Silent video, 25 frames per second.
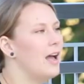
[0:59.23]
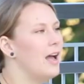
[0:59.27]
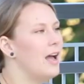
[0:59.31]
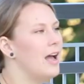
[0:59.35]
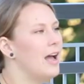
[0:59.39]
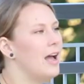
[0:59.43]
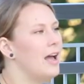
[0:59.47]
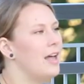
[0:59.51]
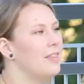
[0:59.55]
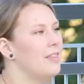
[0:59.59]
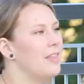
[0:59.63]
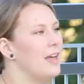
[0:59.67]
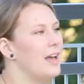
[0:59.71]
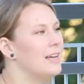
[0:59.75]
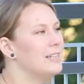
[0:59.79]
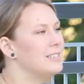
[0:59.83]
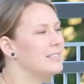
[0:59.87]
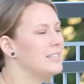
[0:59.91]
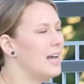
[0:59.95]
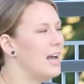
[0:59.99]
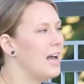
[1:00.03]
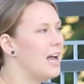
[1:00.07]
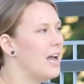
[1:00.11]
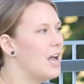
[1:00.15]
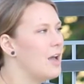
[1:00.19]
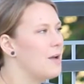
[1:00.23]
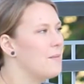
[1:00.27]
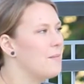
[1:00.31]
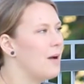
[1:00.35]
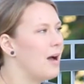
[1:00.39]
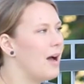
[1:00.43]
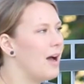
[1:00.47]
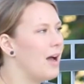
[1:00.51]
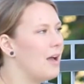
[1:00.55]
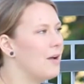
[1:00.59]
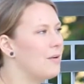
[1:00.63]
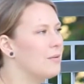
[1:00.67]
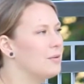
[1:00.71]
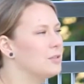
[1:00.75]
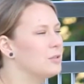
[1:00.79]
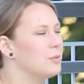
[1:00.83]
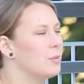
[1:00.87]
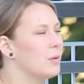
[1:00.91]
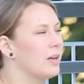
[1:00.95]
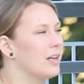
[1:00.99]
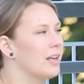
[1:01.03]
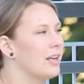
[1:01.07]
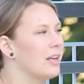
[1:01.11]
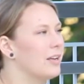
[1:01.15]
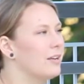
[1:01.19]
At that time, I was
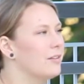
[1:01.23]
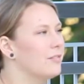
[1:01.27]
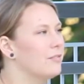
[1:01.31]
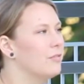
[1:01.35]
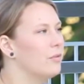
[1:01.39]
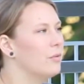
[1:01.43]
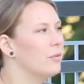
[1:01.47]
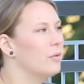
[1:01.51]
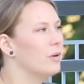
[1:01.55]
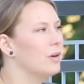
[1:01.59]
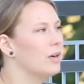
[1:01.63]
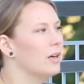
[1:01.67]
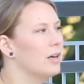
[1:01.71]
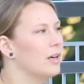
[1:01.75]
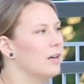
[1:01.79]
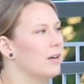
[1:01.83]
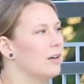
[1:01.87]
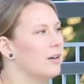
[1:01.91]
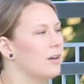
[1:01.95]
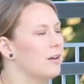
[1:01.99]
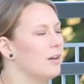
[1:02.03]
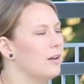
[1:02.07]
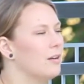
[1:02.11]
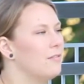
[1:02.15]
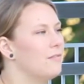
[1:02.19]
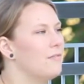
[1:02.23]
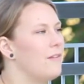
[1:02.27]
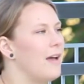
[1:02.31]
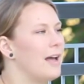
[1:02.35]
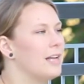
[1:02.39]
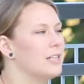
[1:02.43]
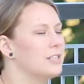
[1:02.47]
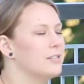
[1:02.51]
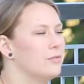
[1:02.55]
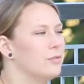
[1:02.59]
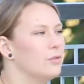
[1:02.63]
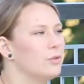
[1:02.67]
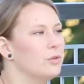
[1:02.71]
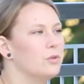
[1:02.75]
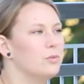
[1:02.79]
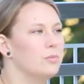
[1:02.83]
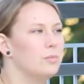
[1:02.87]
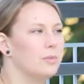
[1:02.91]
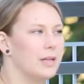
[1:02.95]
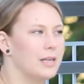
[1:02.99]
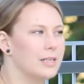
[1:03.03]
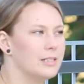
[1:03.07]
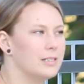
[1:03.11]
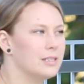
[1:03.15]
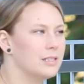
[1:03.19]
working for fast food
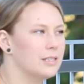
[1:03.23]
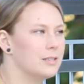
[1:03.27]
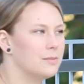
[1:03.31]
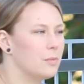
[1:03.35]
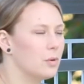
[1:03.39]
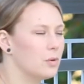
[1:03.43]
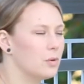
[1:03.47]
places